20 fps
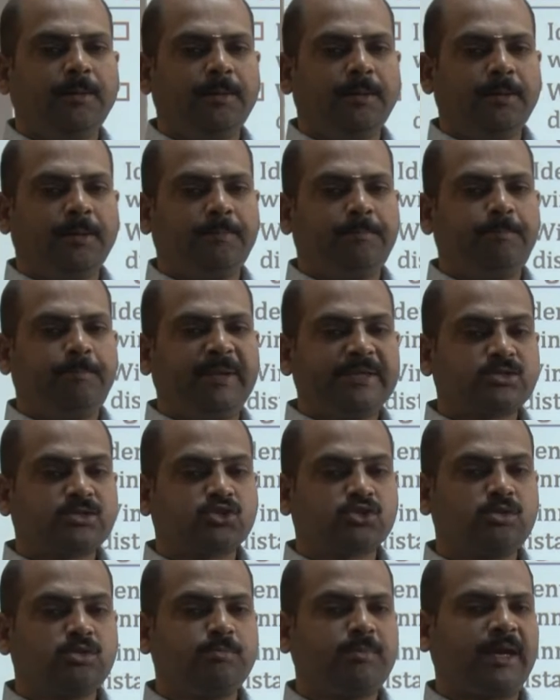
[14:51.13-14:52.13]
uh,
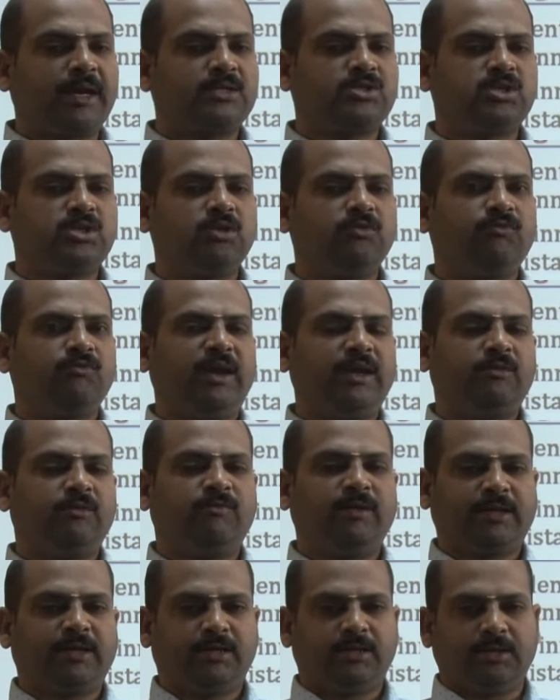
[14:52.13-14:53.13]
best matching weight
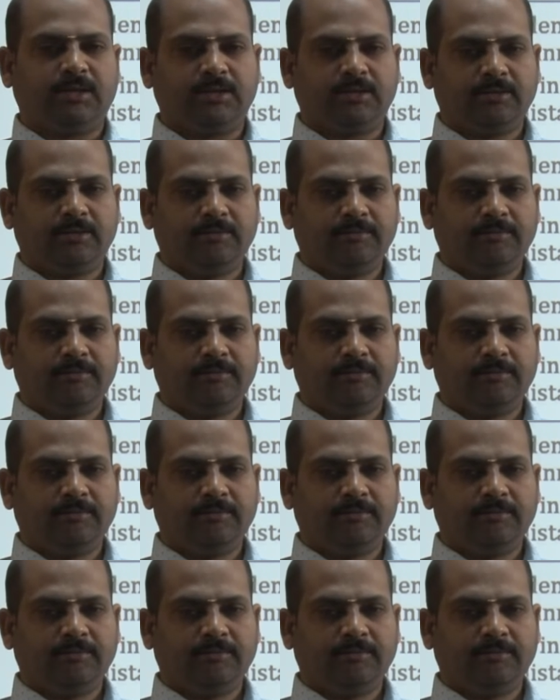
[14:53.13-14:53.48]
vector